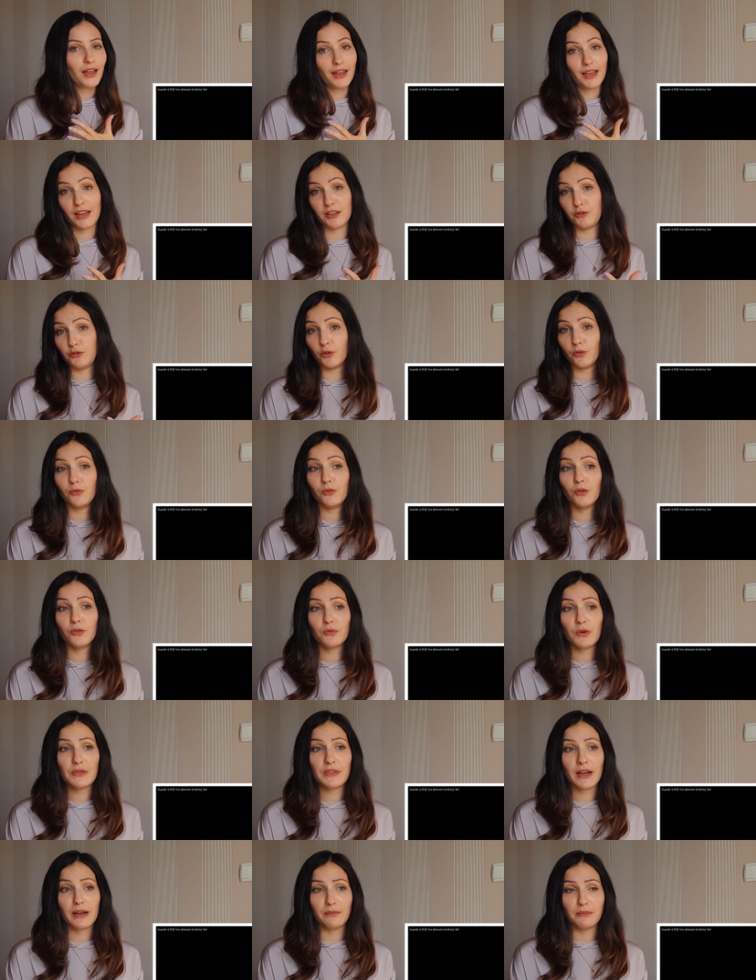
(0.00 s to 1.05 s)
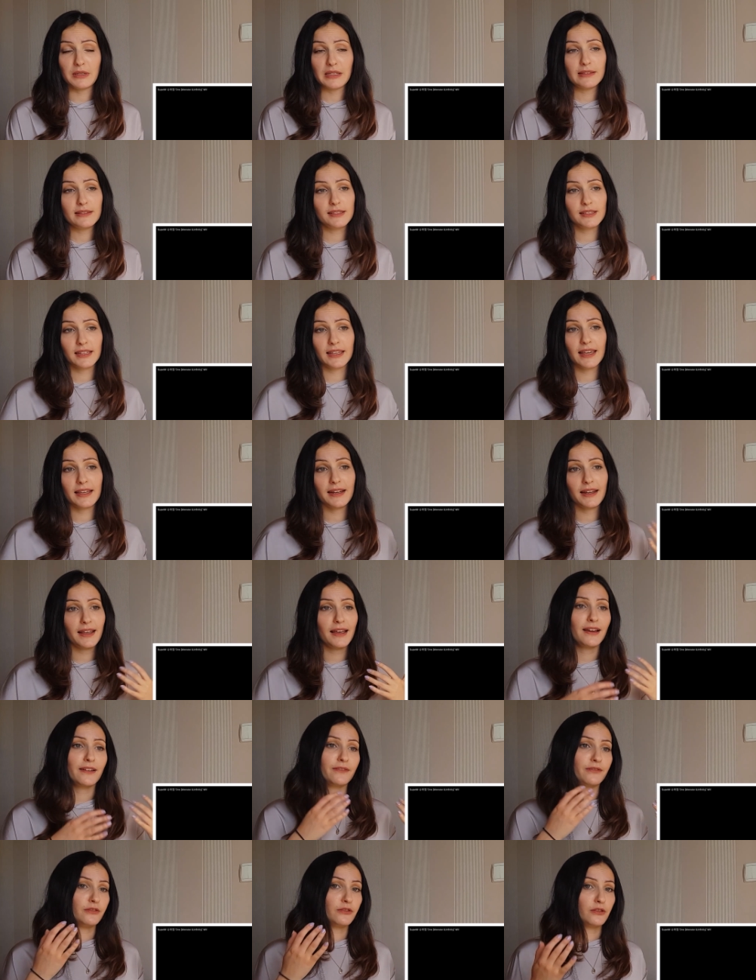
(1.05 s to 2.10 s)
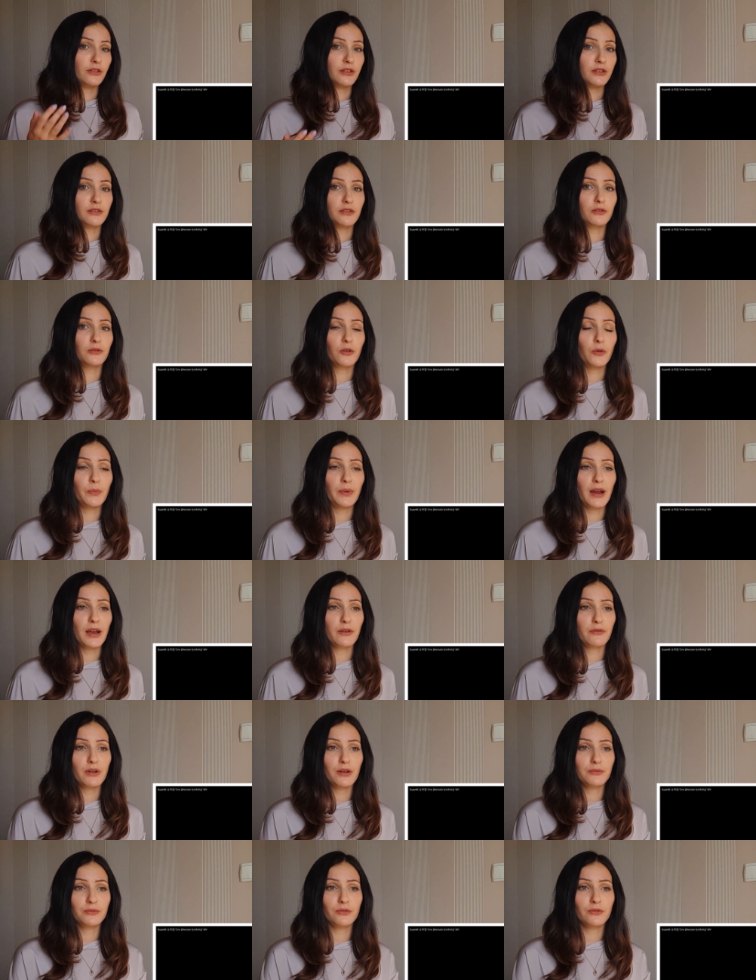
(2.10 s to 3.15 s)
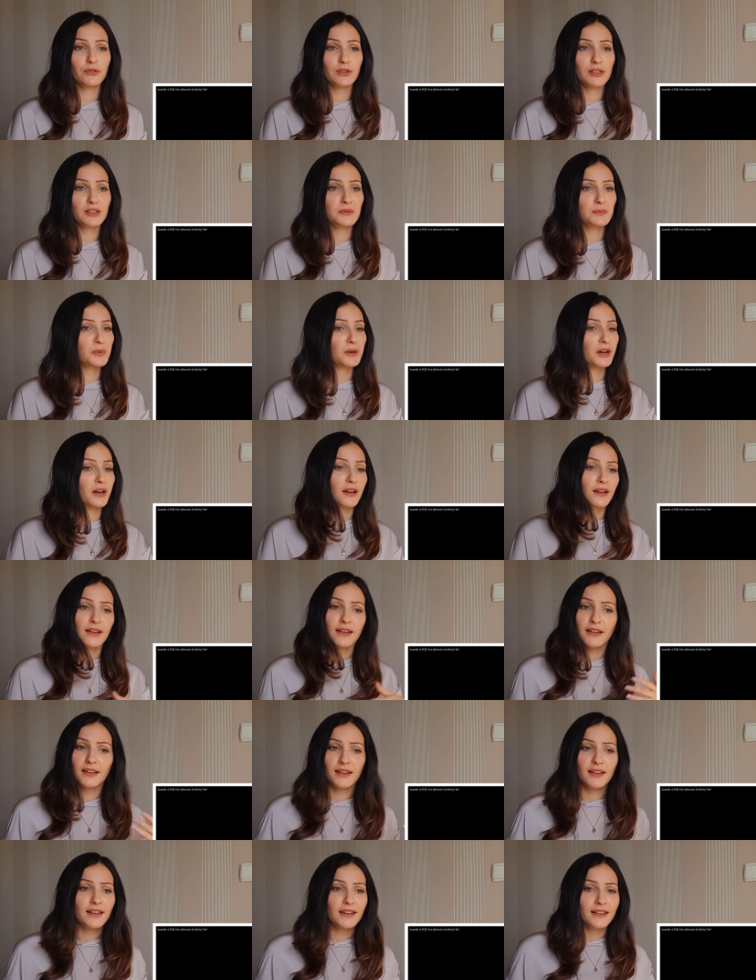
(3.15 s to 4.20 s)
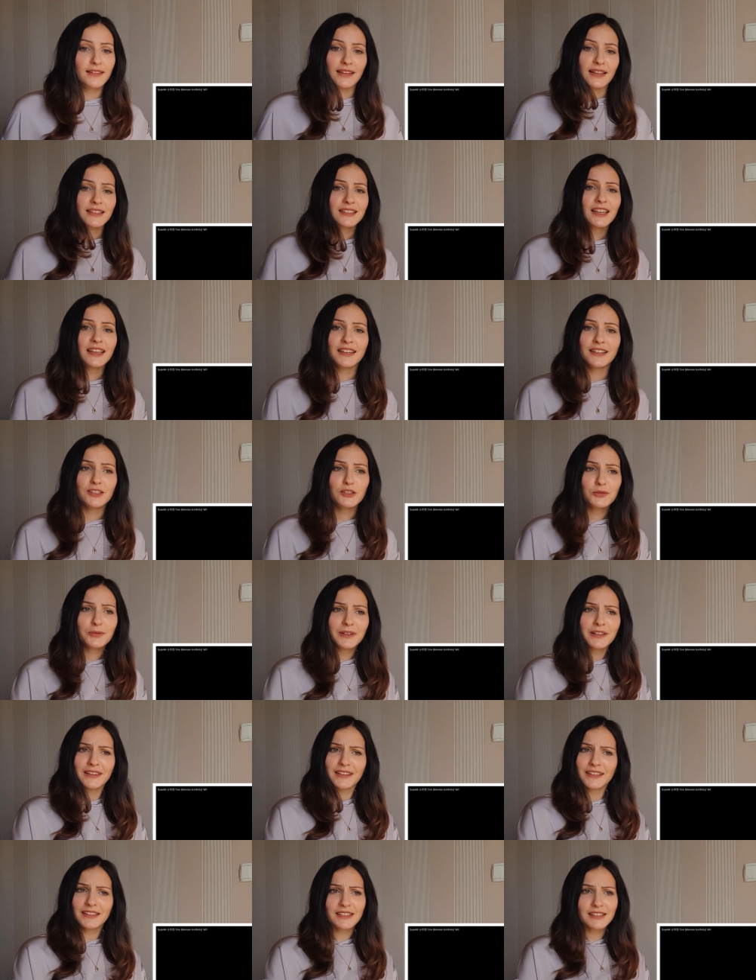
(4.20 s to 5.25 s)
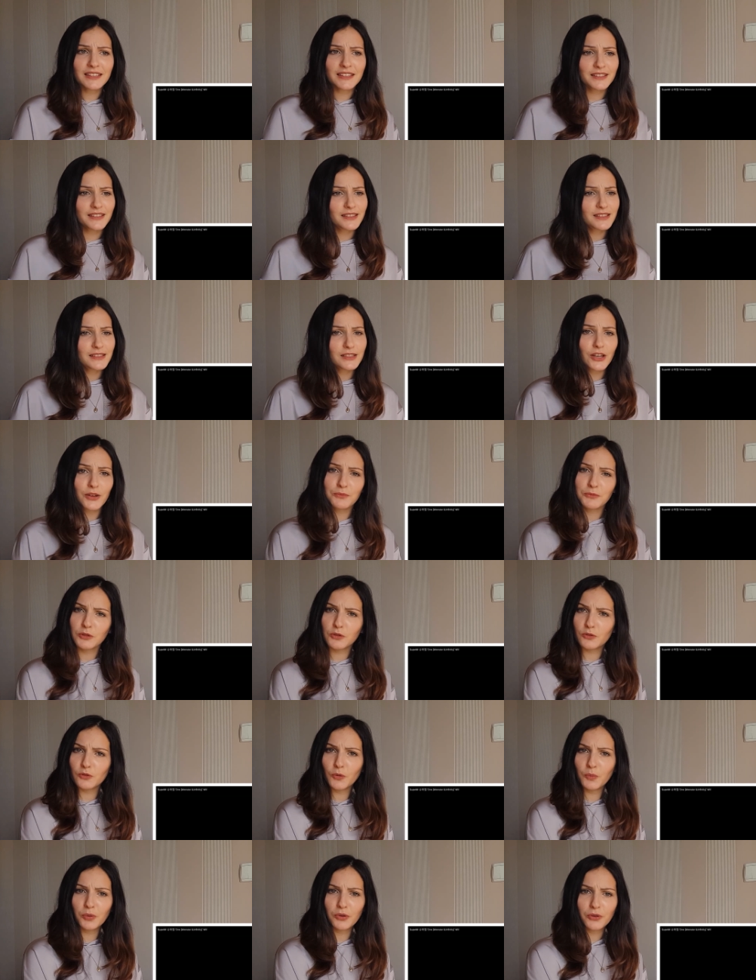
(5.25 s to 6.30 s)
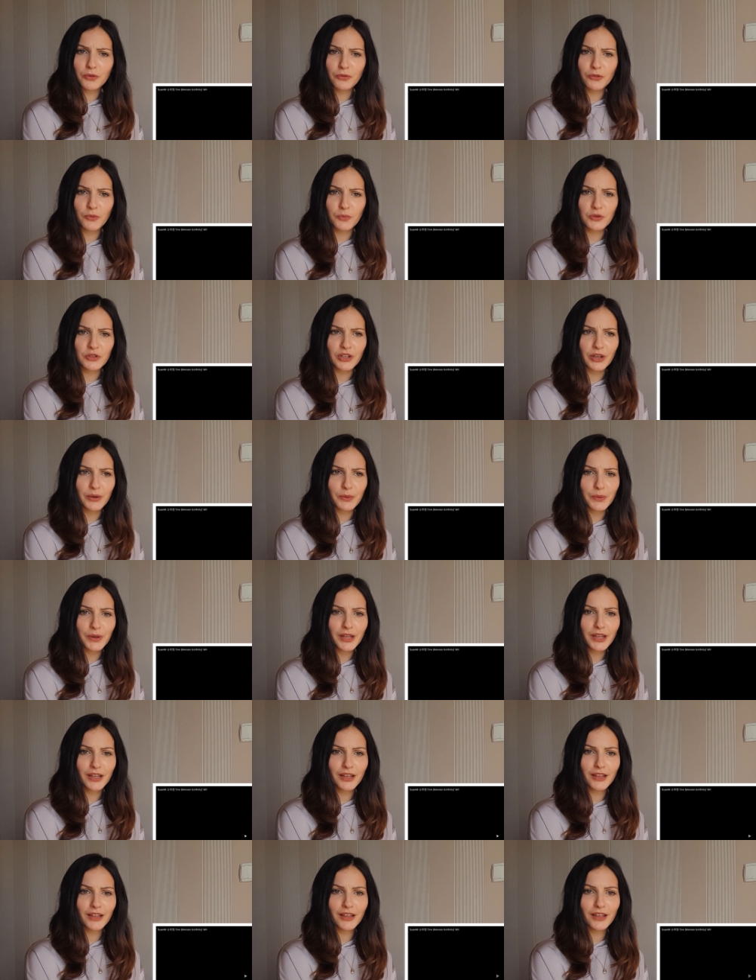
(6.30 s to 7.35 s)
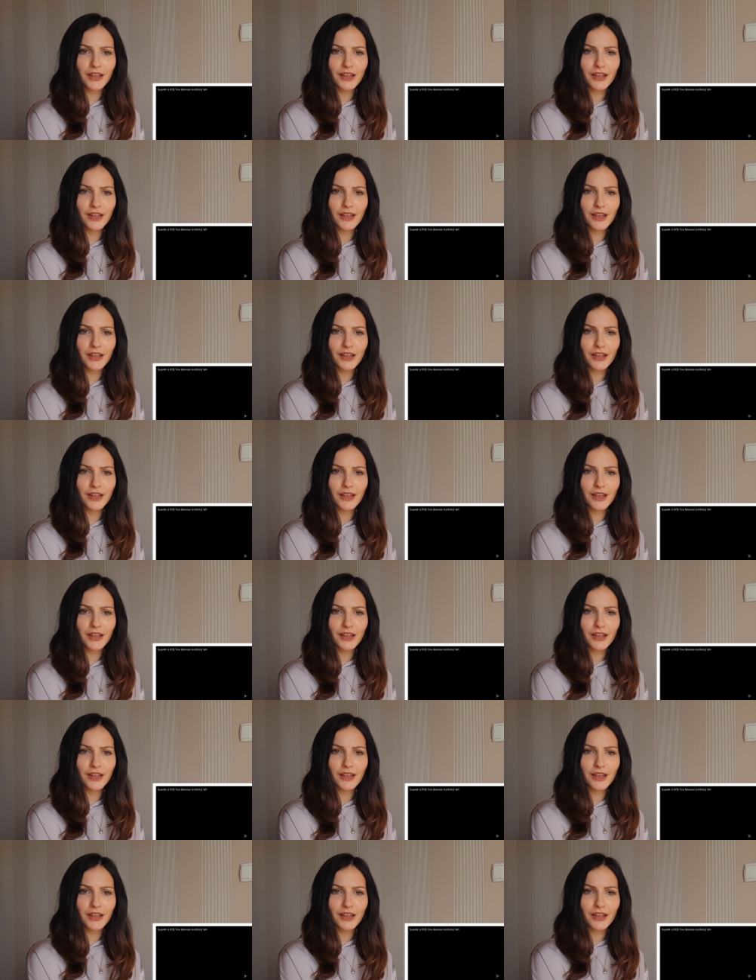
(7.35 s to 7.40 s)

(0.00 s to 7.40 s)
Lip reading: I don't know what that means. Again, I have zero background on this, but let's get into it. Let's see this super group, shall we?